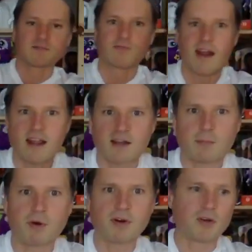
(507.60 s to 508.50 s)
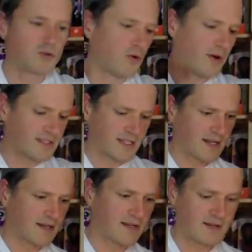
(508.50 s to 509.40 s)
ready to put new toys
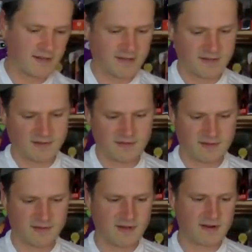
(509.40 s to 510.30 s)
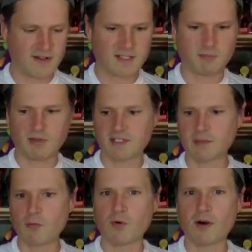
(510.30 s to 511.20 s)
in. Here, let's put
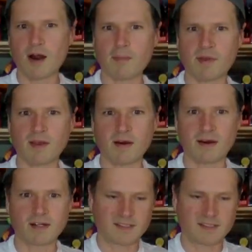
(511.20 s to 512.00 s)
some more up here.